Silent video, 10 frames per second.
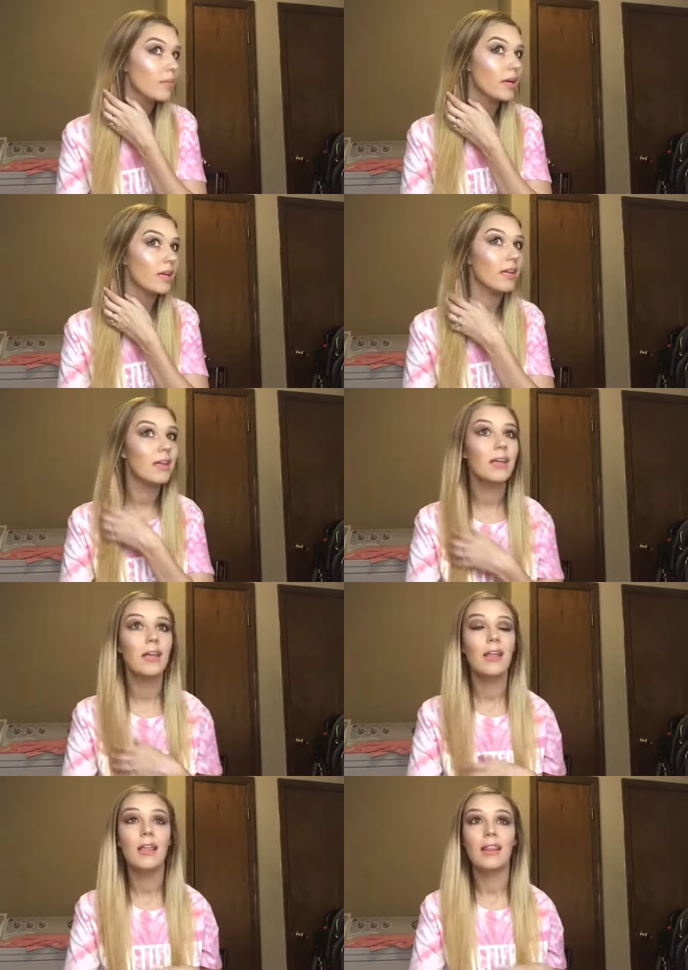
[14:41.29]
but
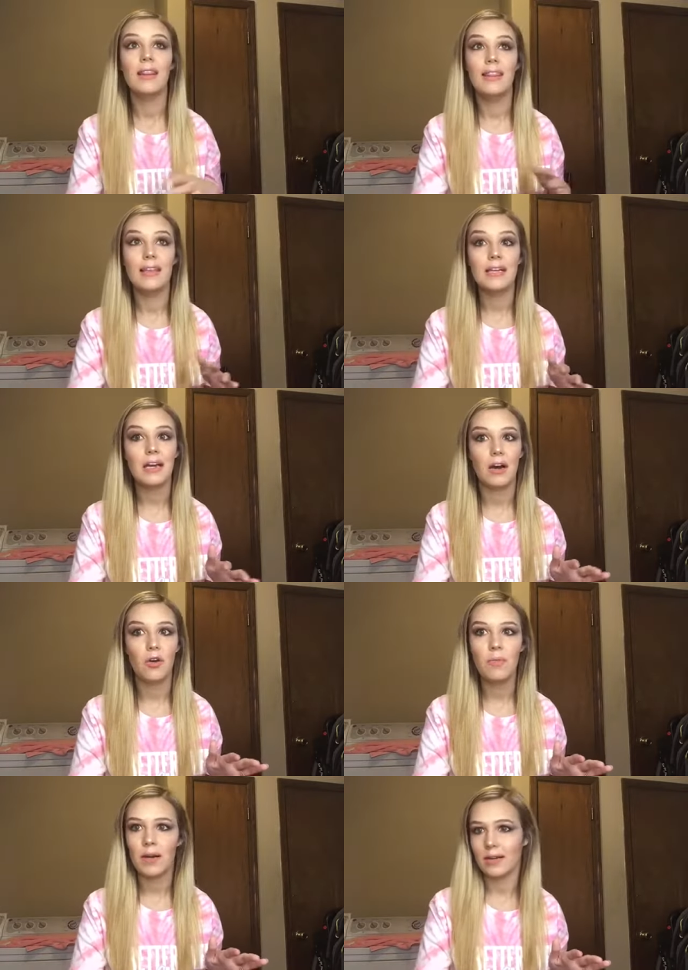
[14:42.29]
this
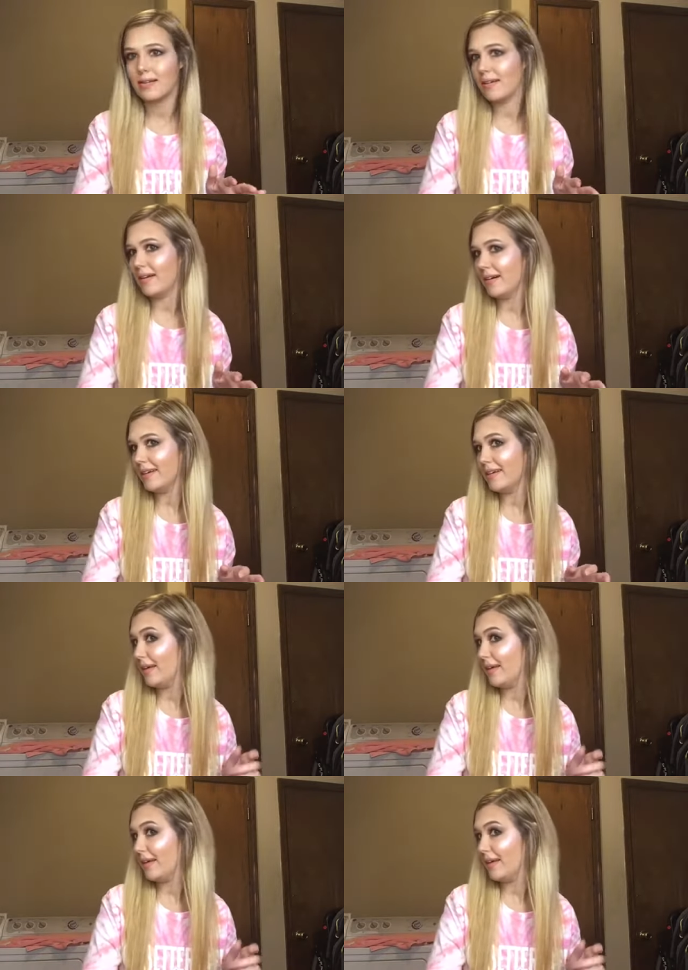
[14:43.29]
oh my god.